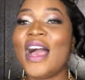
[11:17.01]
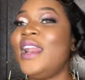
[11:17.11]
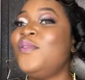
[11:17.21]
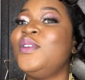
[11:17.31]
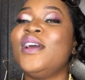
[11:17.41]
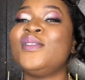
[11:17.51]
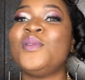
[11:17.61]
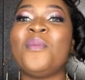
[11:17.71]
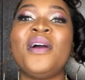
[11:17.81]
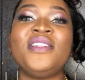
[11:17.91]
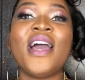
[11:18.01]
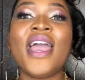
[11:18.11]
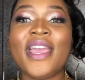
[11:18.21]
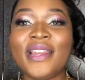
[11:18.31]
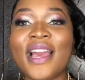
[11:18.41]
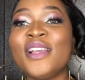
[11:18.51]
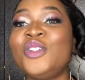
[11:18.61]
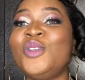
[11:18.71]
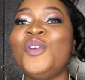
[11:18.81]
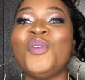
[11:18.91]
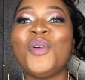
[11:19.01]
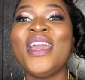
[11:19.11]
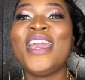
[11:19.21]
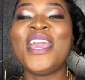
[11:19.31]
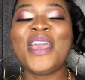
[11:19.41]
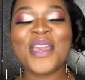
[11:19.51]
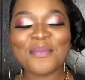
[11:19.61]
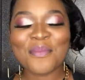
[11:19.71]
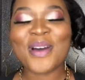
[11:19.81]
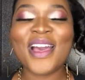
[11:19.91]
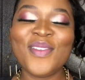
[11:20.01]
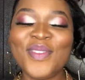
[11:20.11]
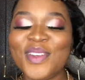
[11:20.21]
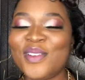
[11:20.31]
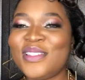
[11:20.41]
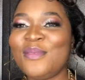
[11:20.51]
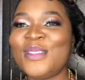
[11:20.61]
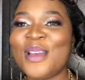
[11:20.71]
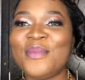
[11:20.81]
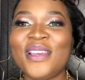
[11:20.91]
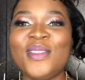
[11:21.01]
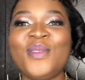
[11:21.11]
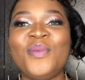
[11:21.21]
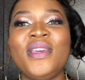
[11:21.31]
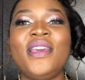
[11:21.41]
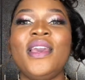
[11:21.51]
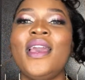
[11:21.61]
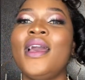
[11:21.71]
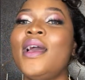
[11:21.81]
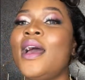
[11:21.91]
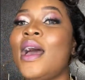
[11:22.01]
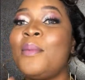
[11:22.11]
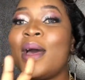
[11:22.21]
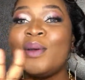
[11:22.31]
I love you guys so much, and catch you in my video same time next week. I'm